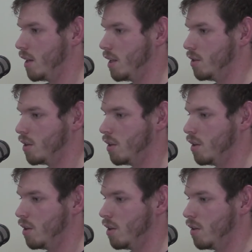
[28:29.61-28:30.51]
There's
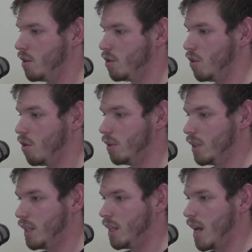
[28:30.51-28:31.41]
not
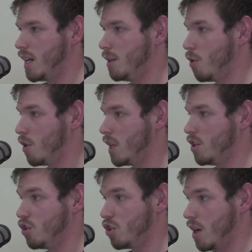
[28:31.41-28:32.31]
really anybody
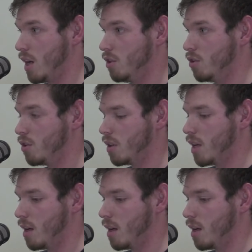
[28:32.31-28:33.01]
in charge.